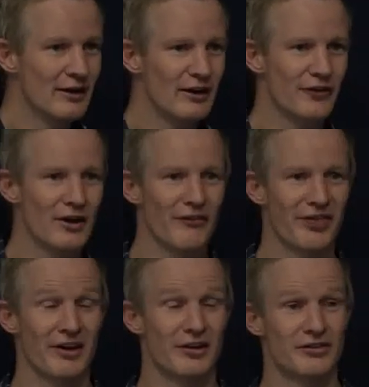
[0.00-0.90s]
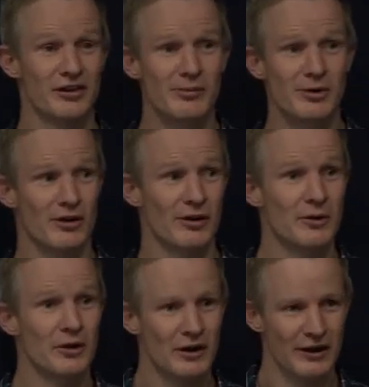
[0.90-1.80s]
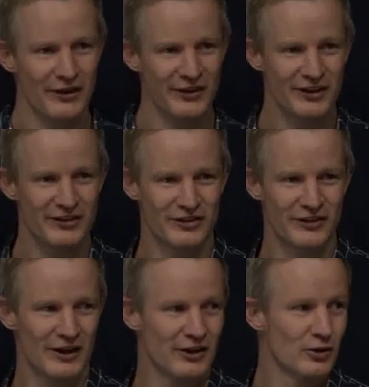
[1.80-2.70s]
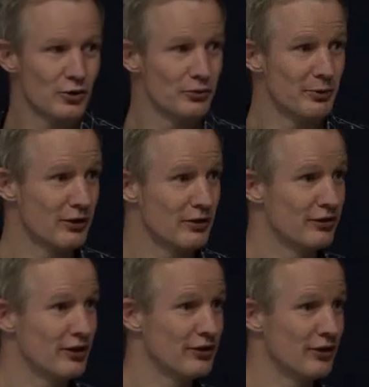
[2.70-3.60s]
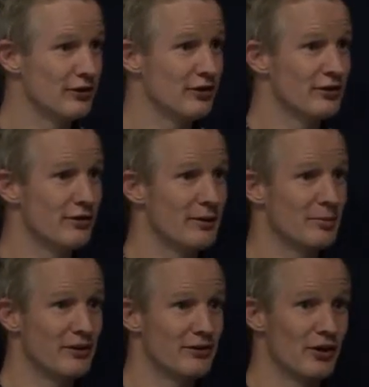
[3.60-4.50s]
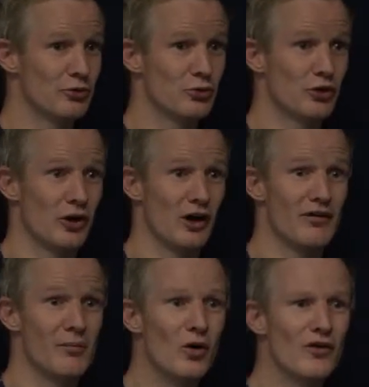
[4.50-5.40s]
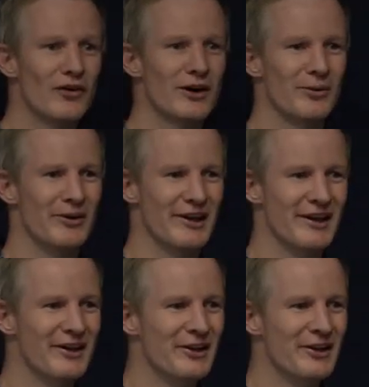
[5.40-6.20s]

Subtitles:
If you have thalassemia, another condition that can cause microcytosis, the red blood cells will turn over more frequently.